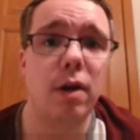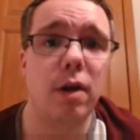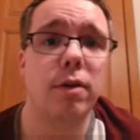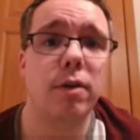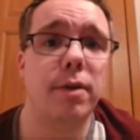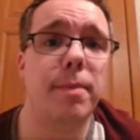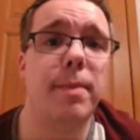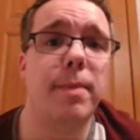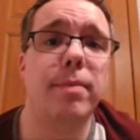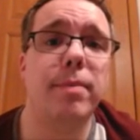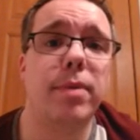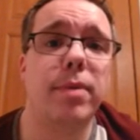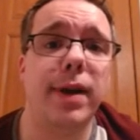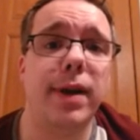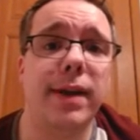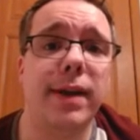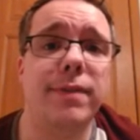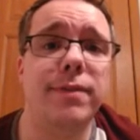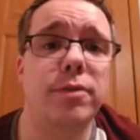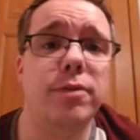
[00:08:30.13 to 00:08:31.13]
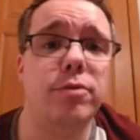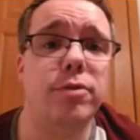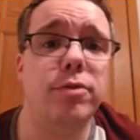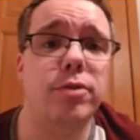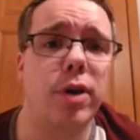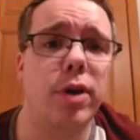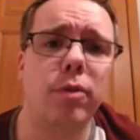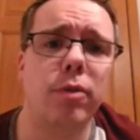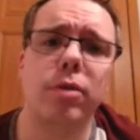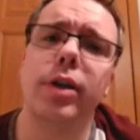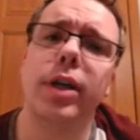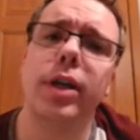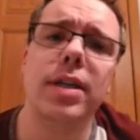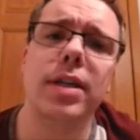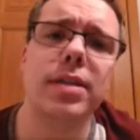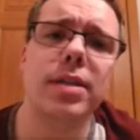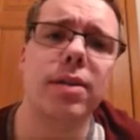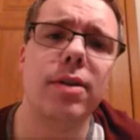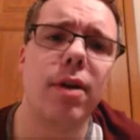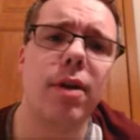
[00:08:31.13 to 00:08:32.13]
Remember, if you don't get
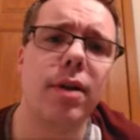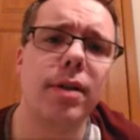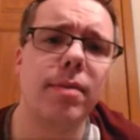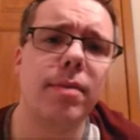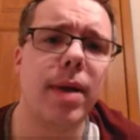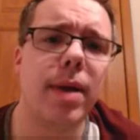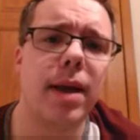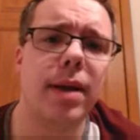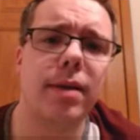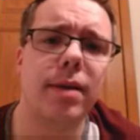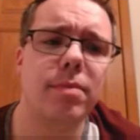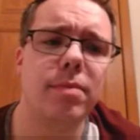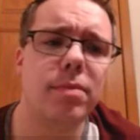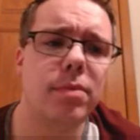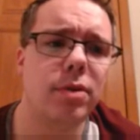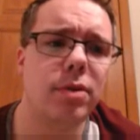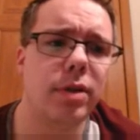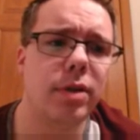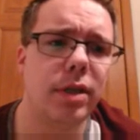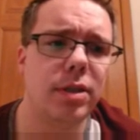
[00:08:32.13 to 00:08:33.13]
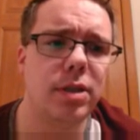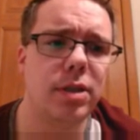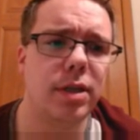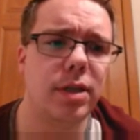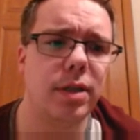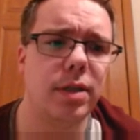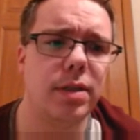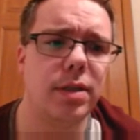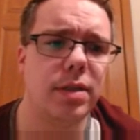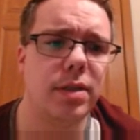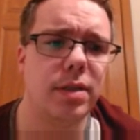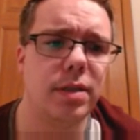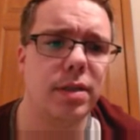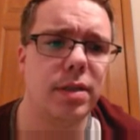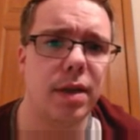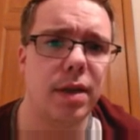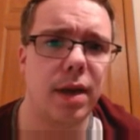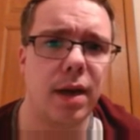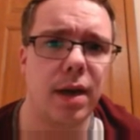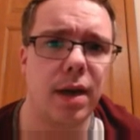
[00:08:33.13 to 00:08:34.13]
a 0 on the bottom, you can
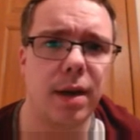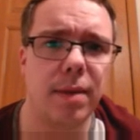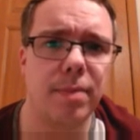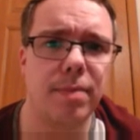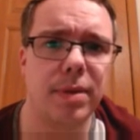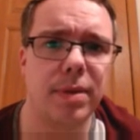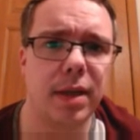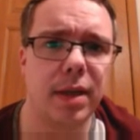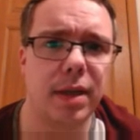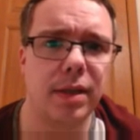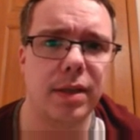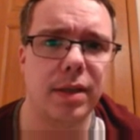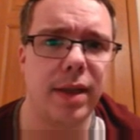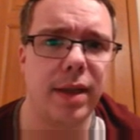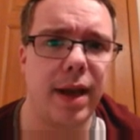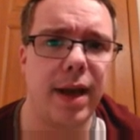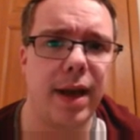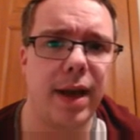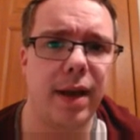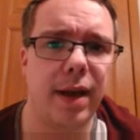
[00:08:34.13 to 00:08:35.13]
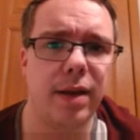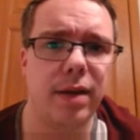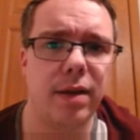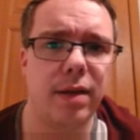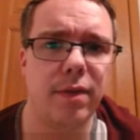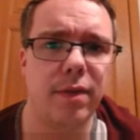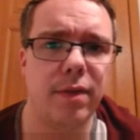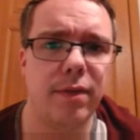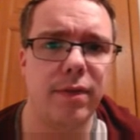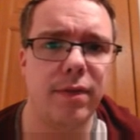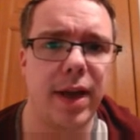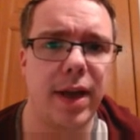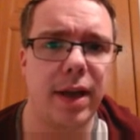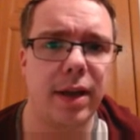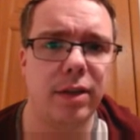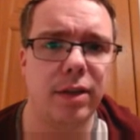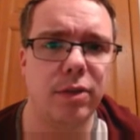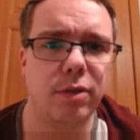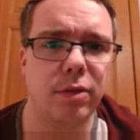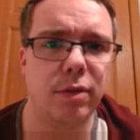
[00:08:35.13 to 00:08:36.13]
just plug that
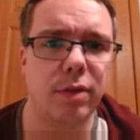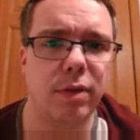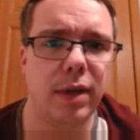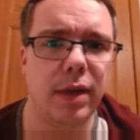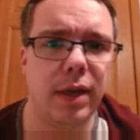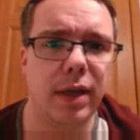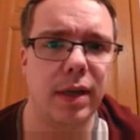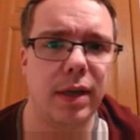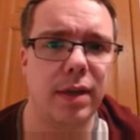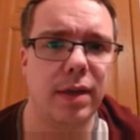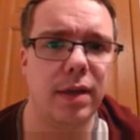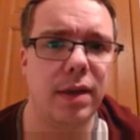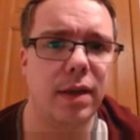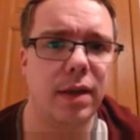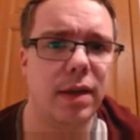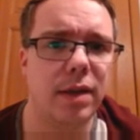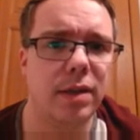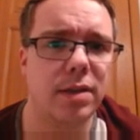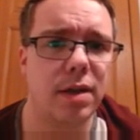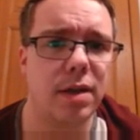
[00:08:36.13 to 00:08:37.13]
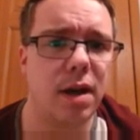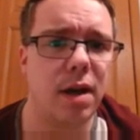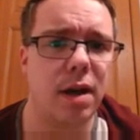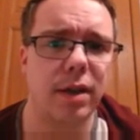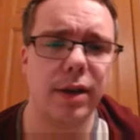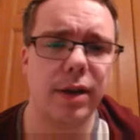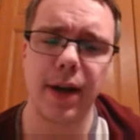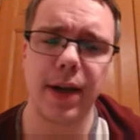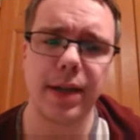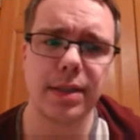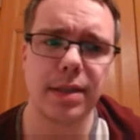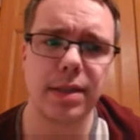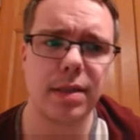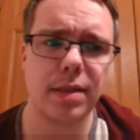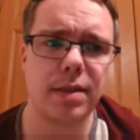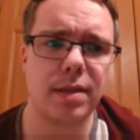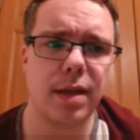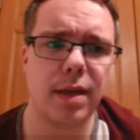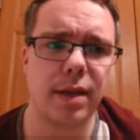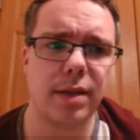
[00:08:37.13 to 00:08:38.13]
value in to all your
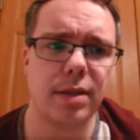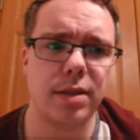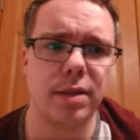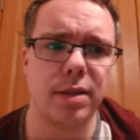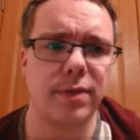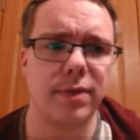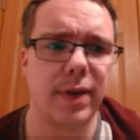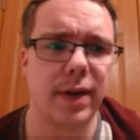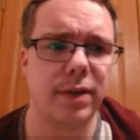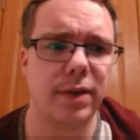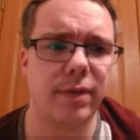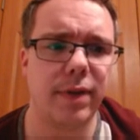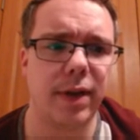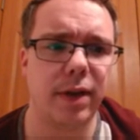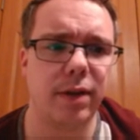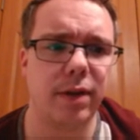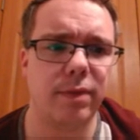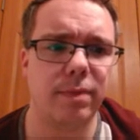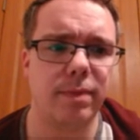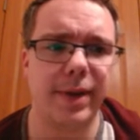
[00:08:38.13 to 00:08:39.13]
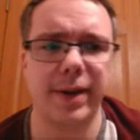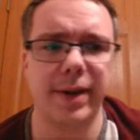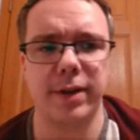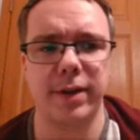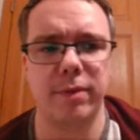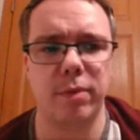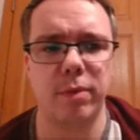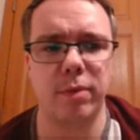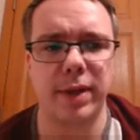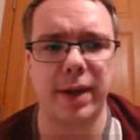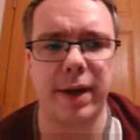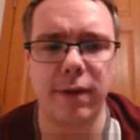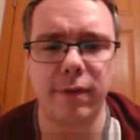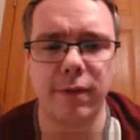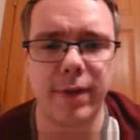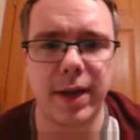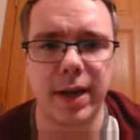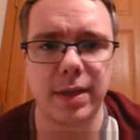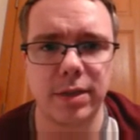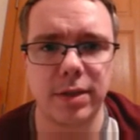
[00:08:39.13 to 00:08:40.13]
x's and just find your value from there
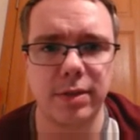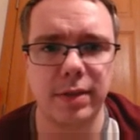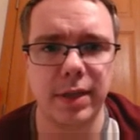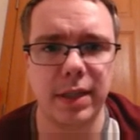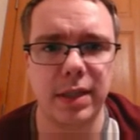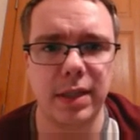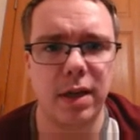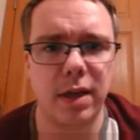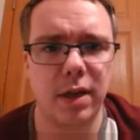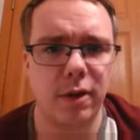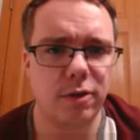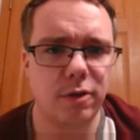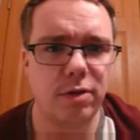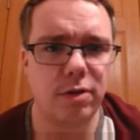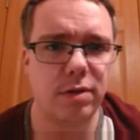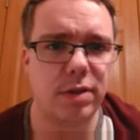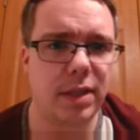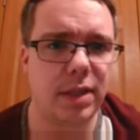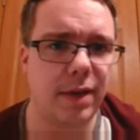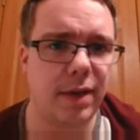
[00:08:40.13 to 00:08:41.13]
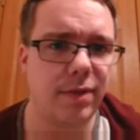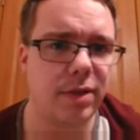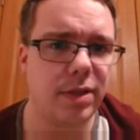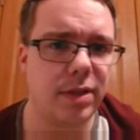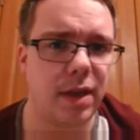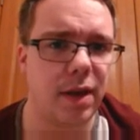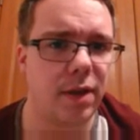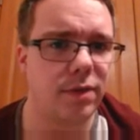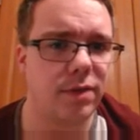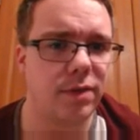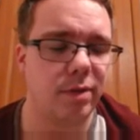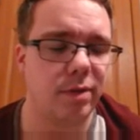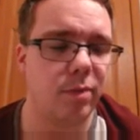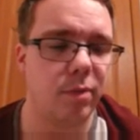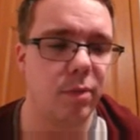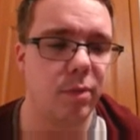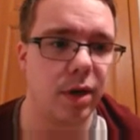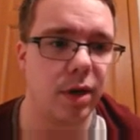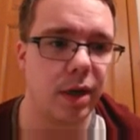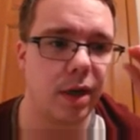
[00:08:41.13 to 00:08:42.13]
without factoring. So save yourself
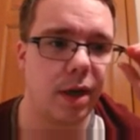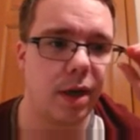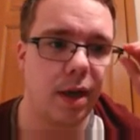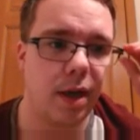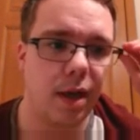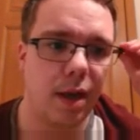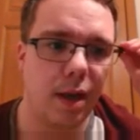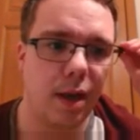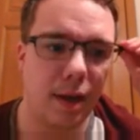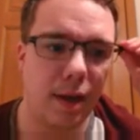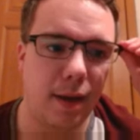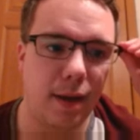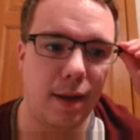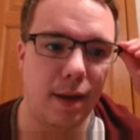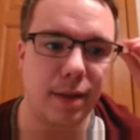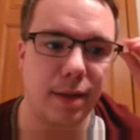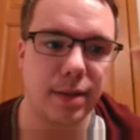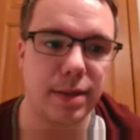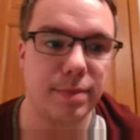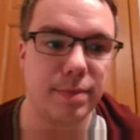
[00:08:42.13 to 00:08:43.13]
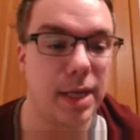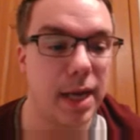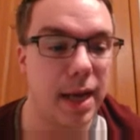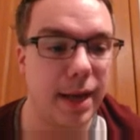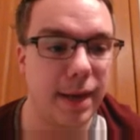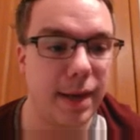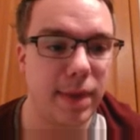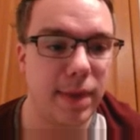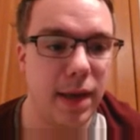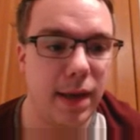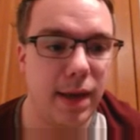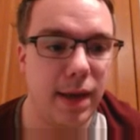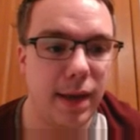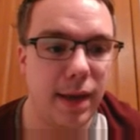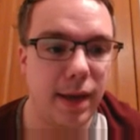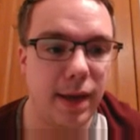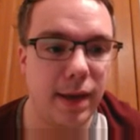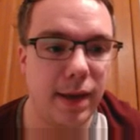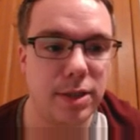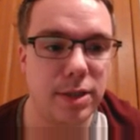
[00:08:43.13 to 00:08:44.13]
some work and some time
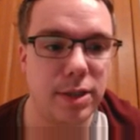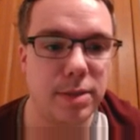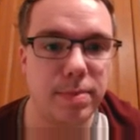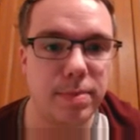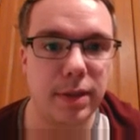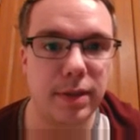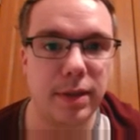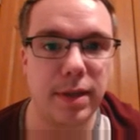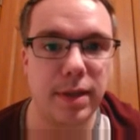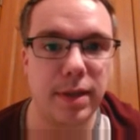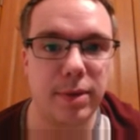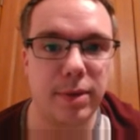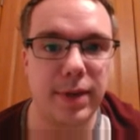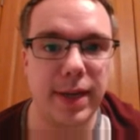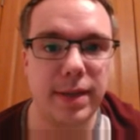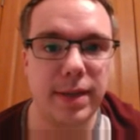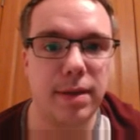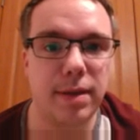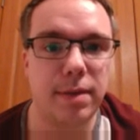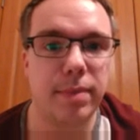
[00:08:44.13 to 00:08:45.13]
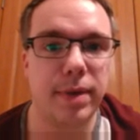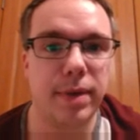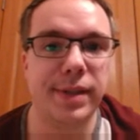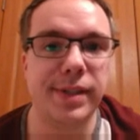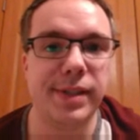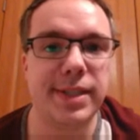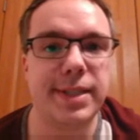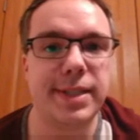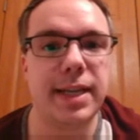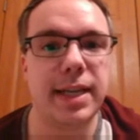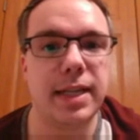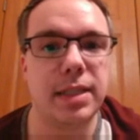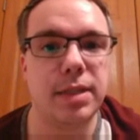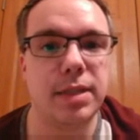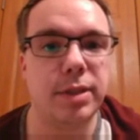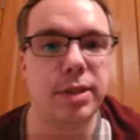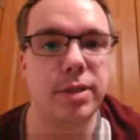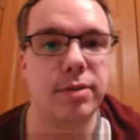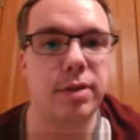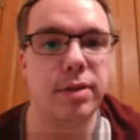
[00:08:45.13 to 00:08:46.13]
and just plug the number in. But in this case,
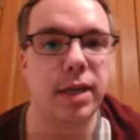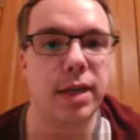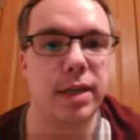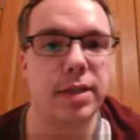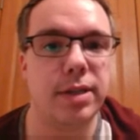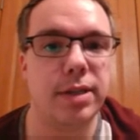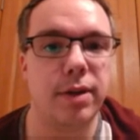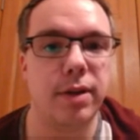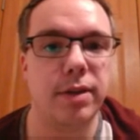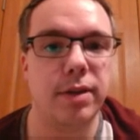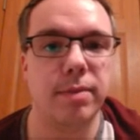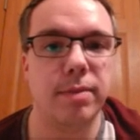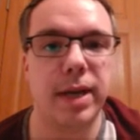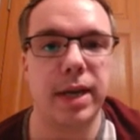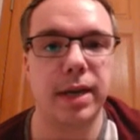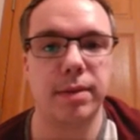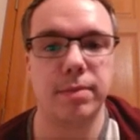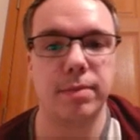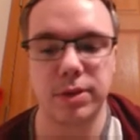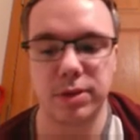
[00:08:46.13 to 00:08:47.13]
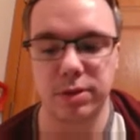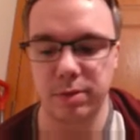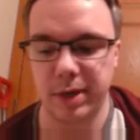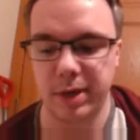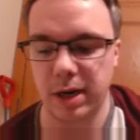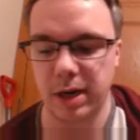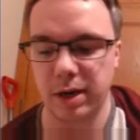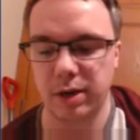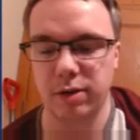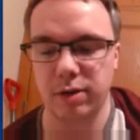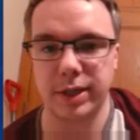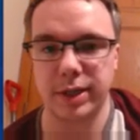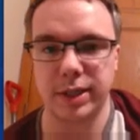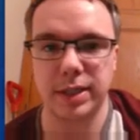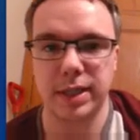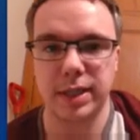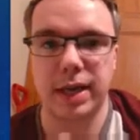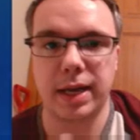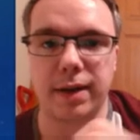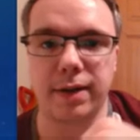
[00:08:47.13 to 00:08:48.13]
we do get a 0 on the bottom, so we are going
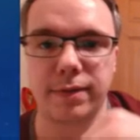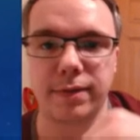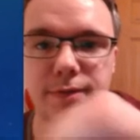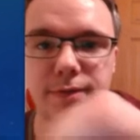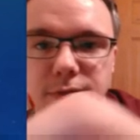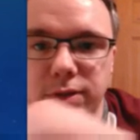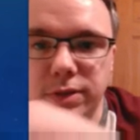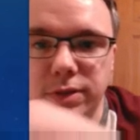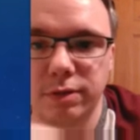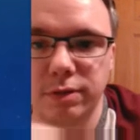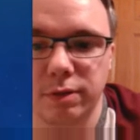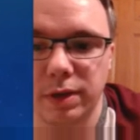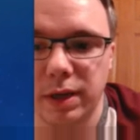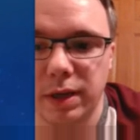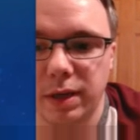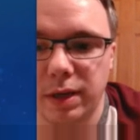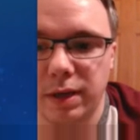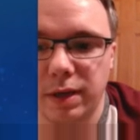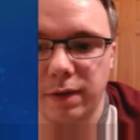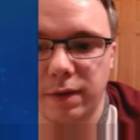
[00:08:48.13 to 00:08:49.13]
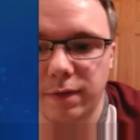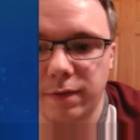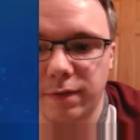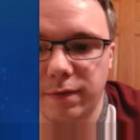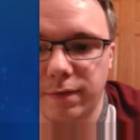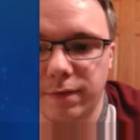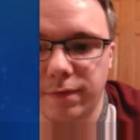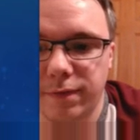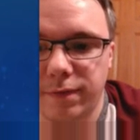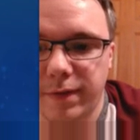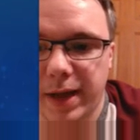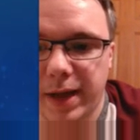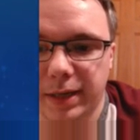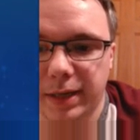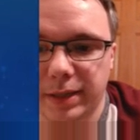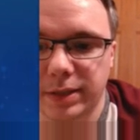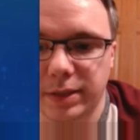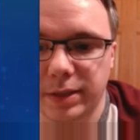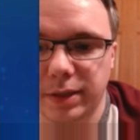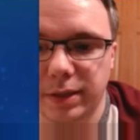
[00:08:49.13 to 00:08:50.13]
to have to
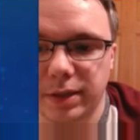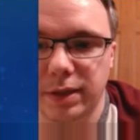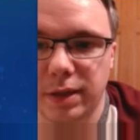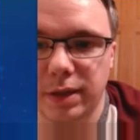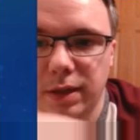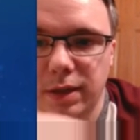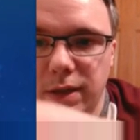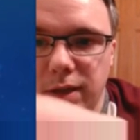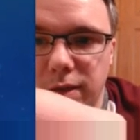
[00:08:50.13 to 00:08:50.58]
factor.